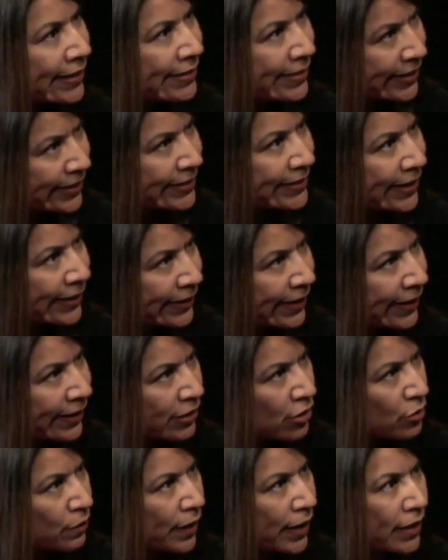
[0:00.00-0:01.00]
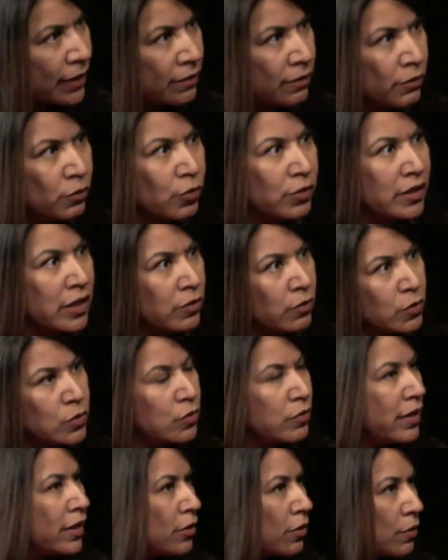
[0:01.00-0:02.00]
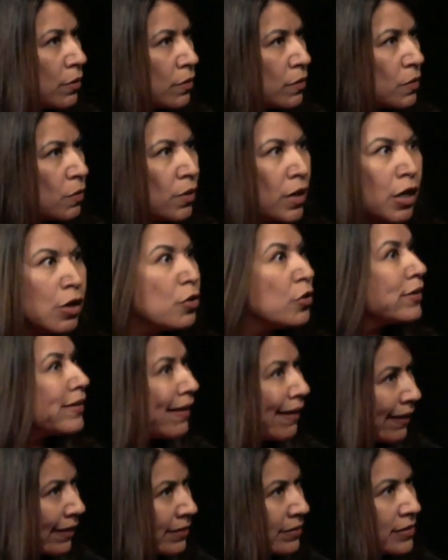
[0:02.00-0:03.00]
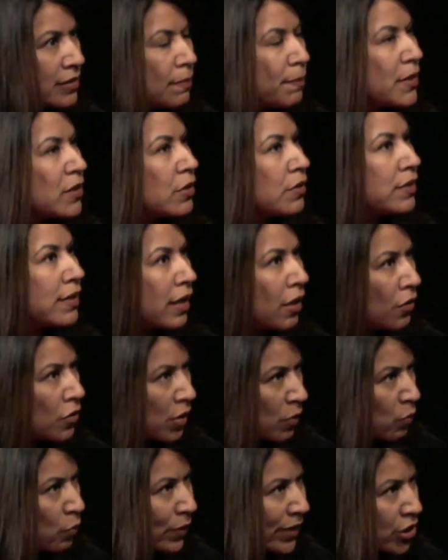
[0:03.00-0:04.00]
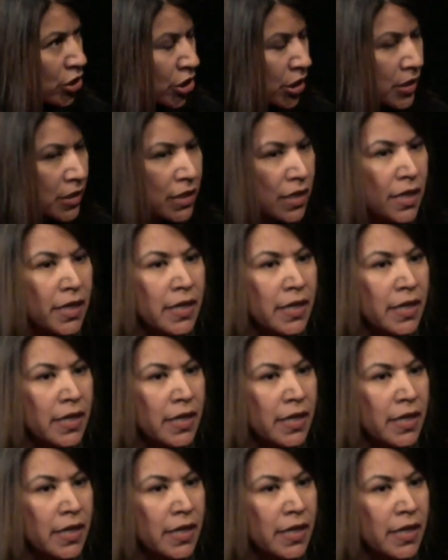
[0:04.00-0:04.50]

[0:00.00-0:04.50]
in this day and age, right? Norteños, Sureños, or other gangs, depending on the region.